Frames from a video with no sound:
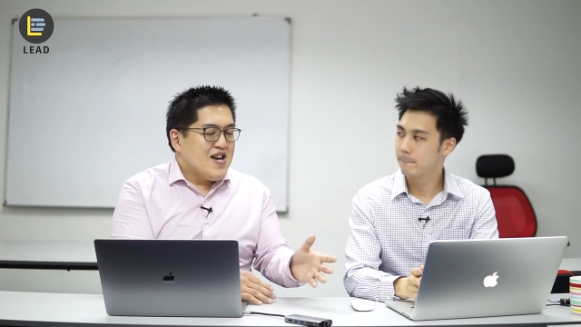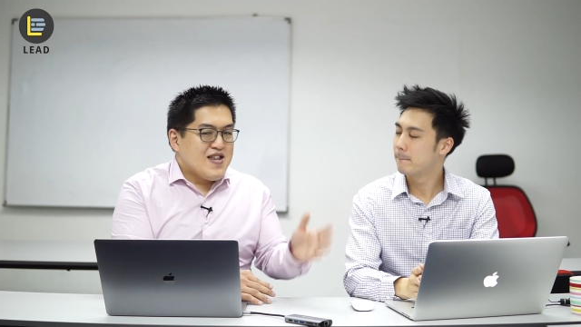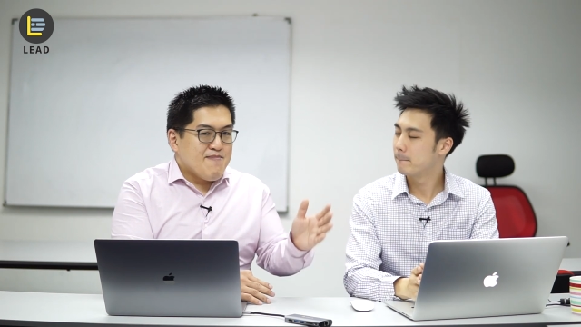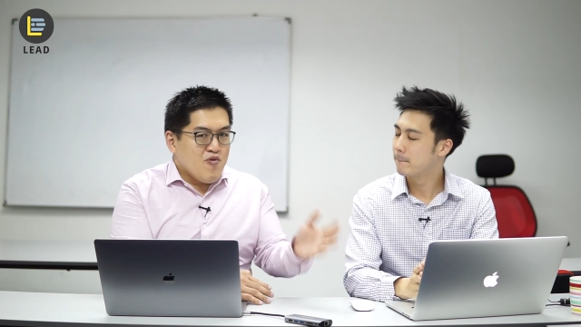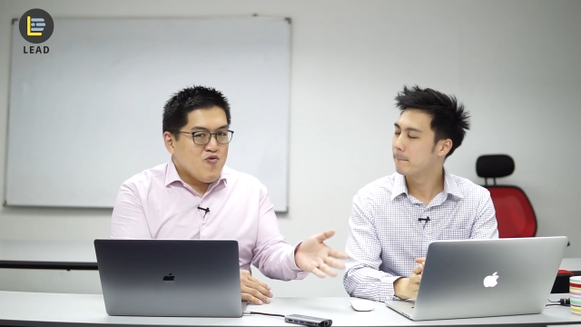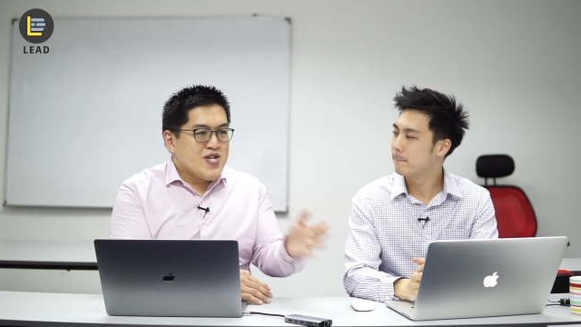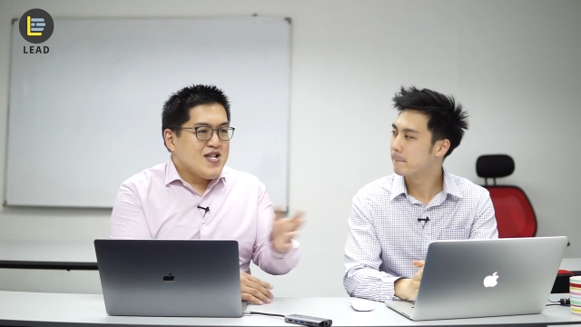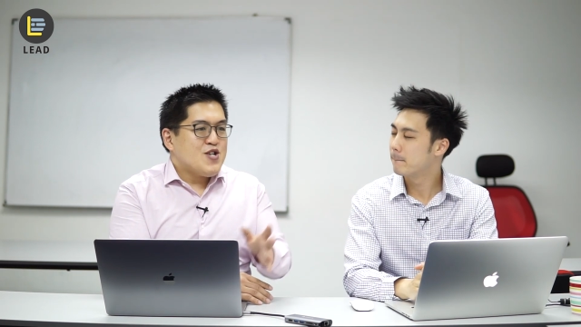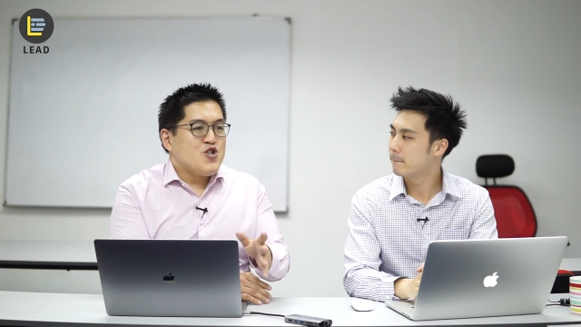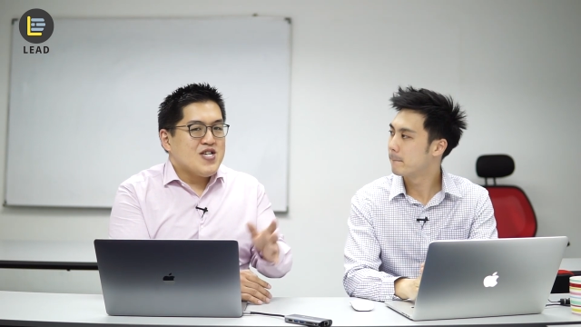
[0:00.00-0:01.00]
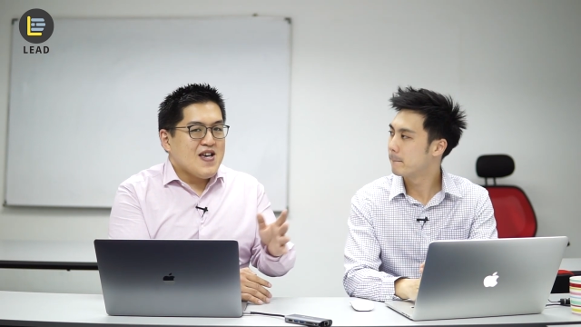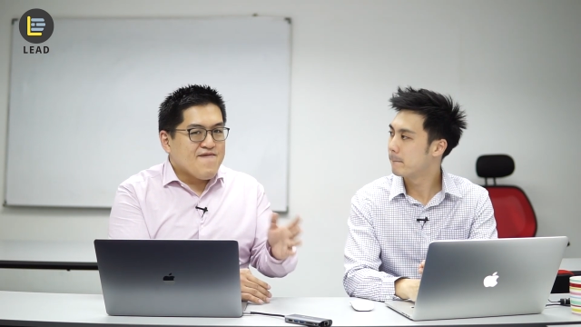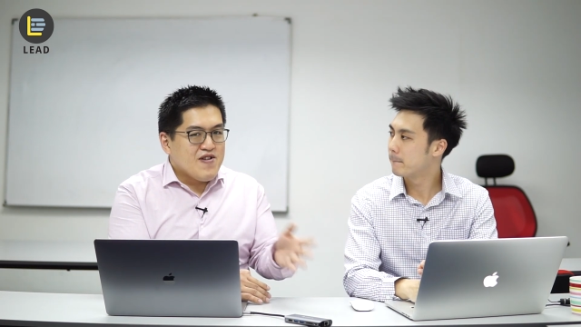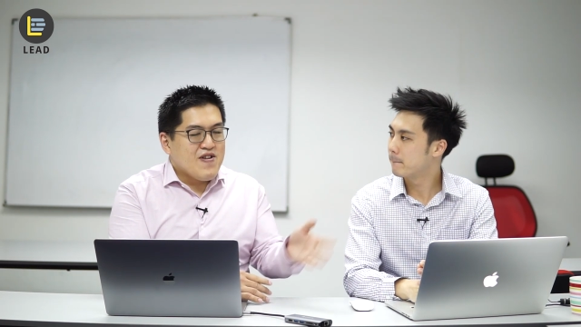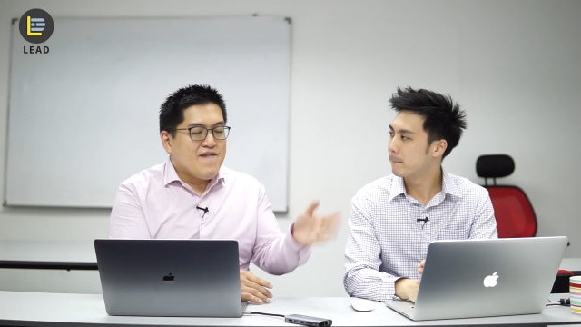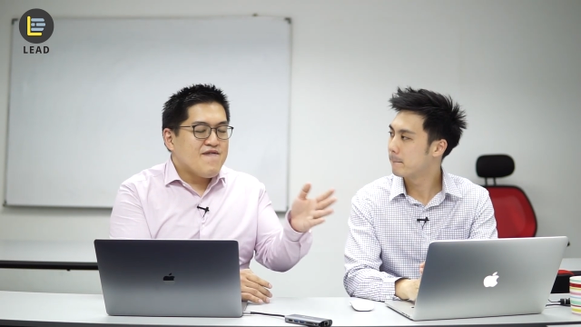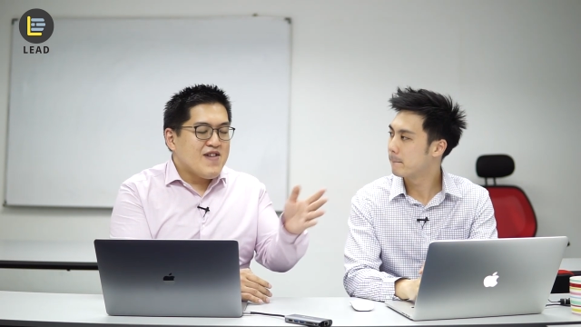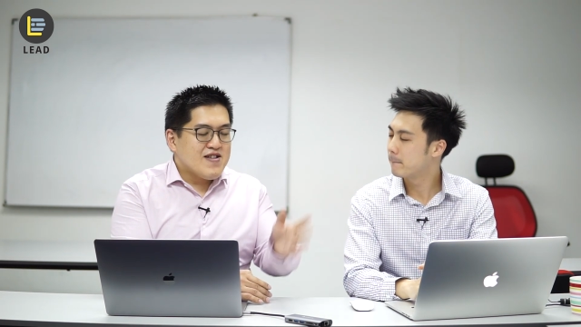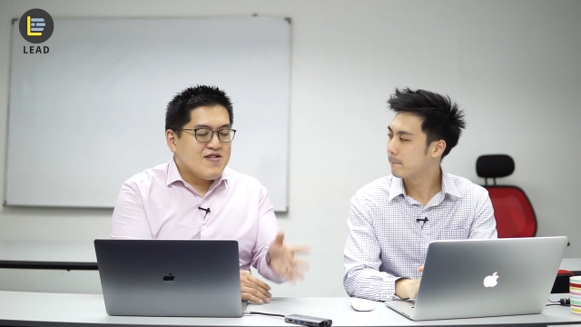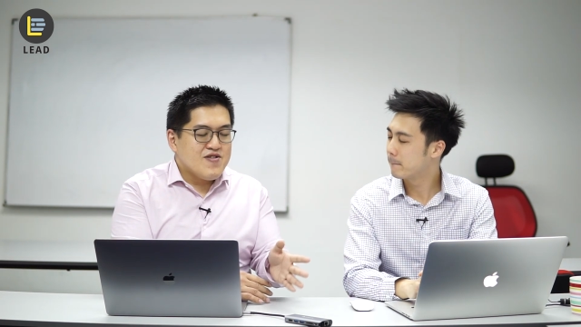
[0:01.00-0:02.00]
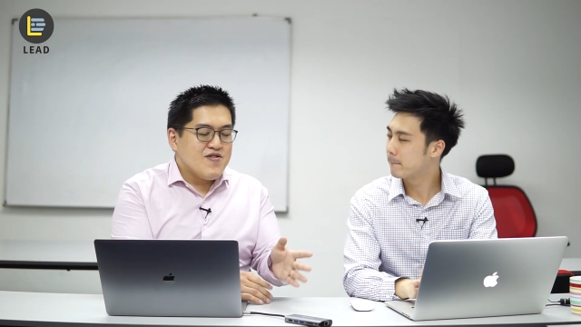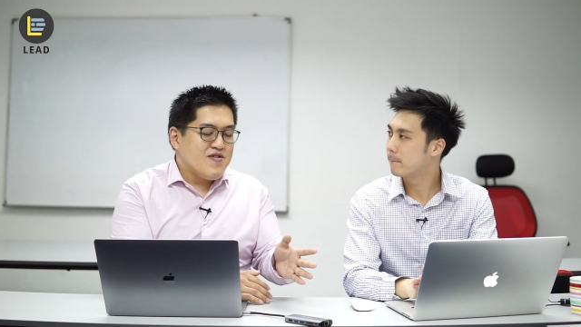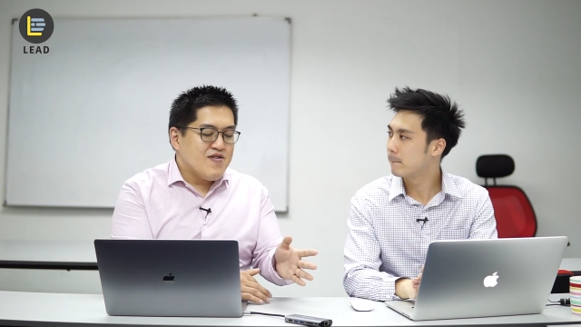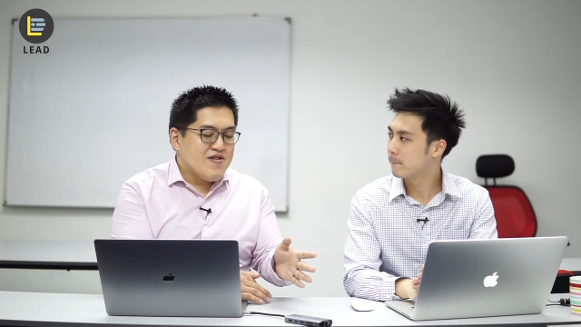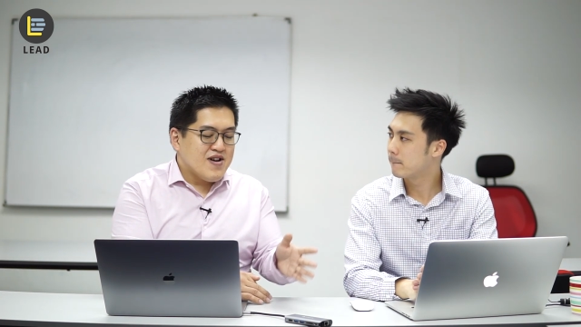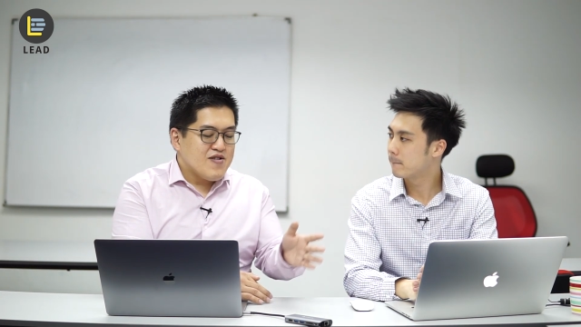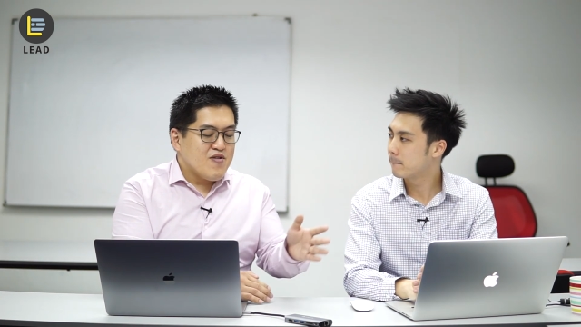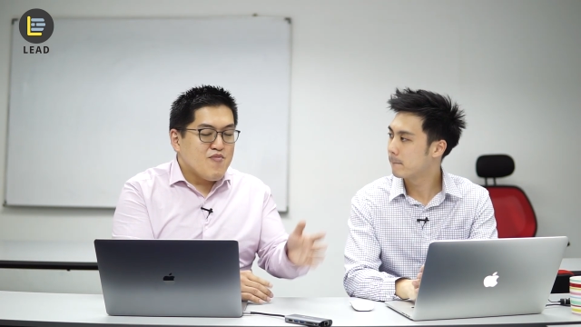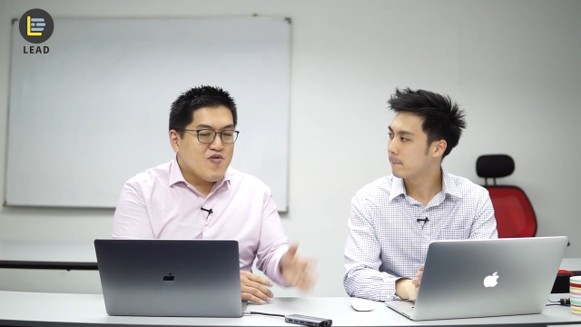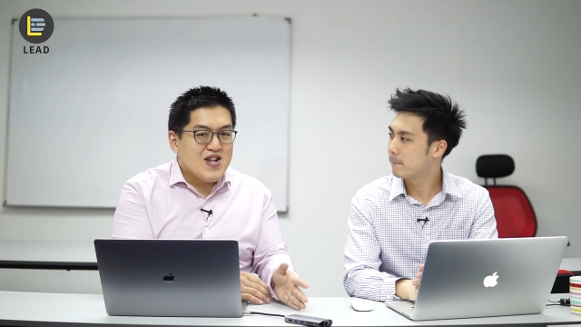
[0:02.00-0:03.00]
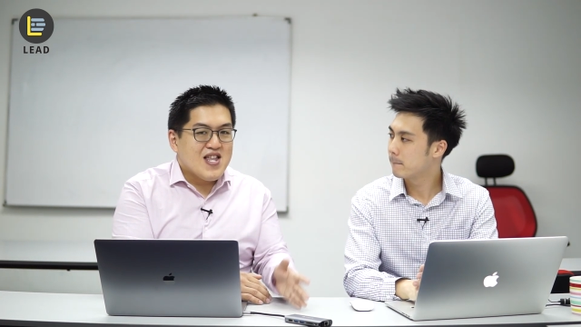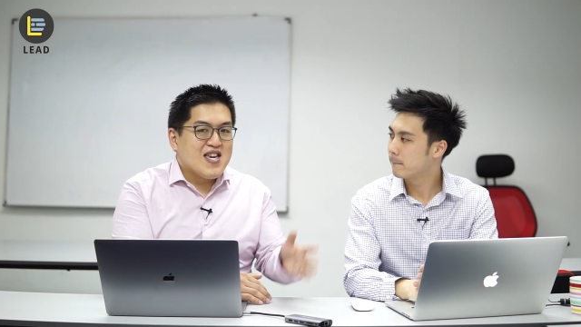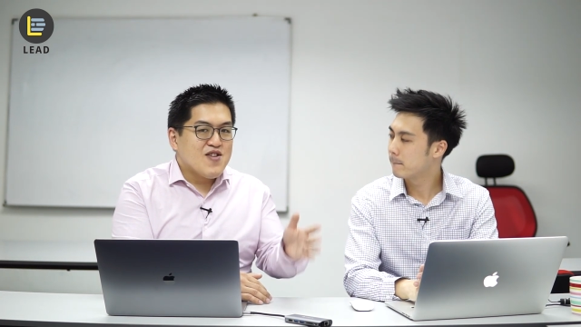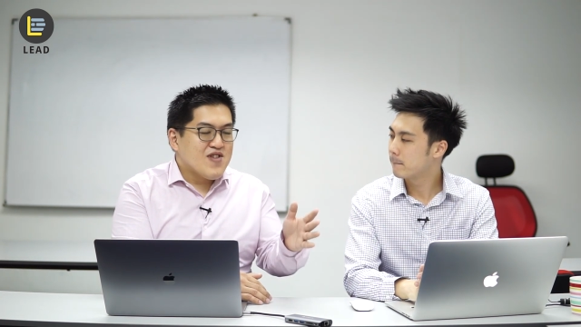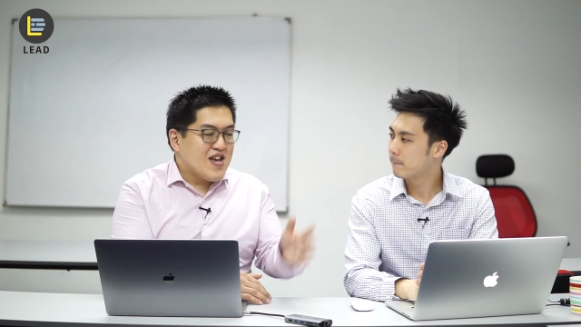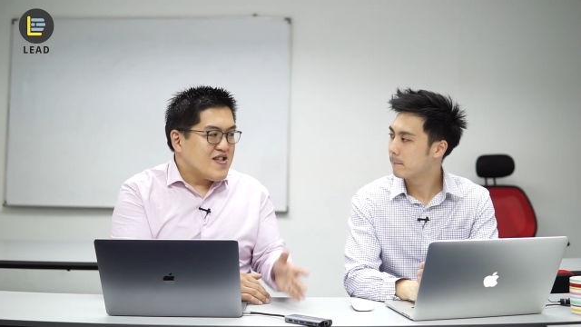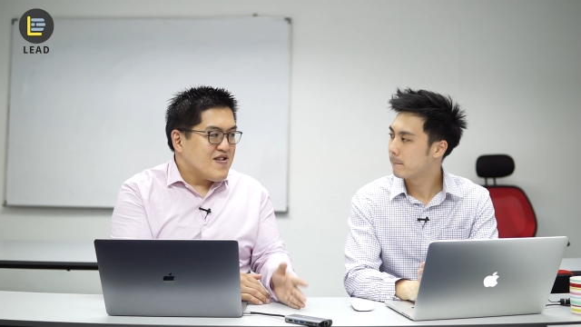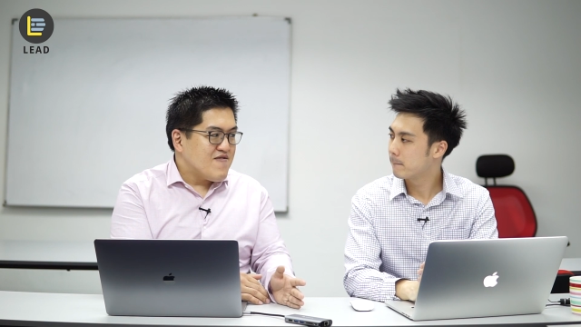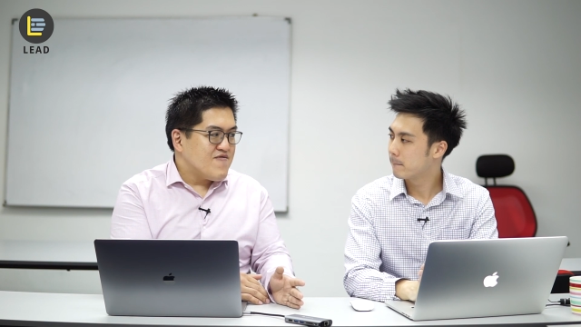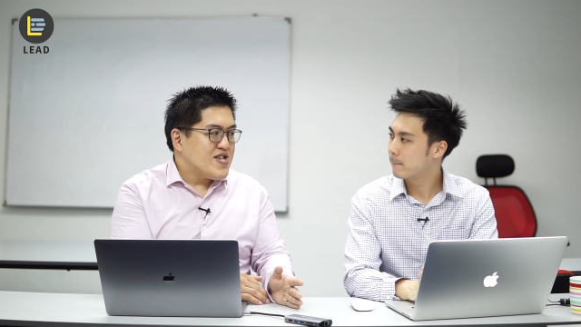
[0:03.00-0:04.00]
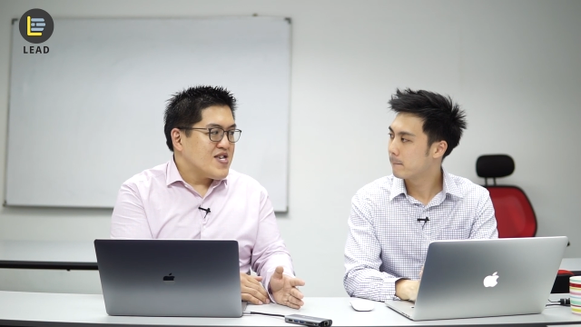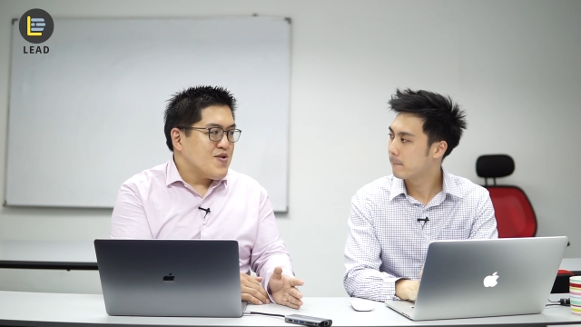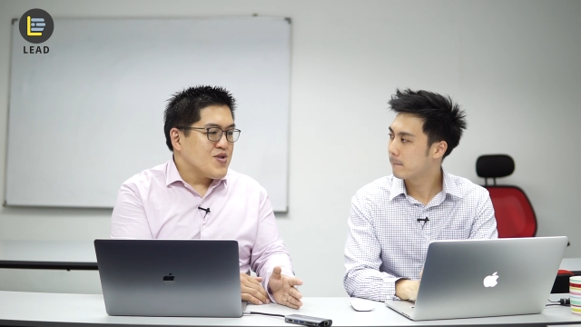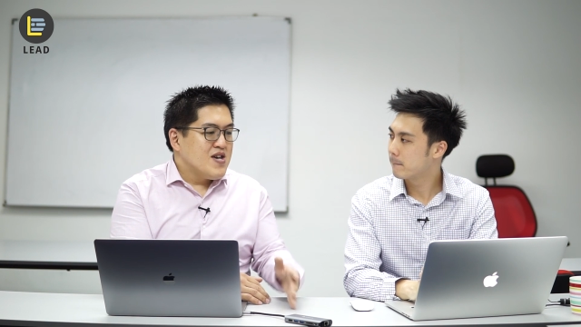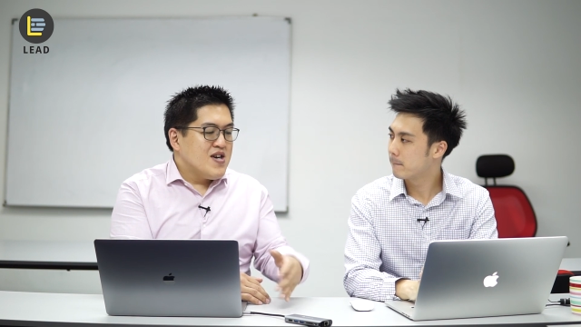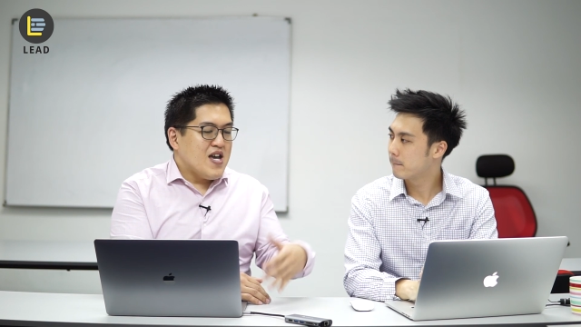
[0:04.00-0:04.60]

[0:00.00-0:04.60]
Speaker 1: And then post-stage is after you have run your modeling, you get the results,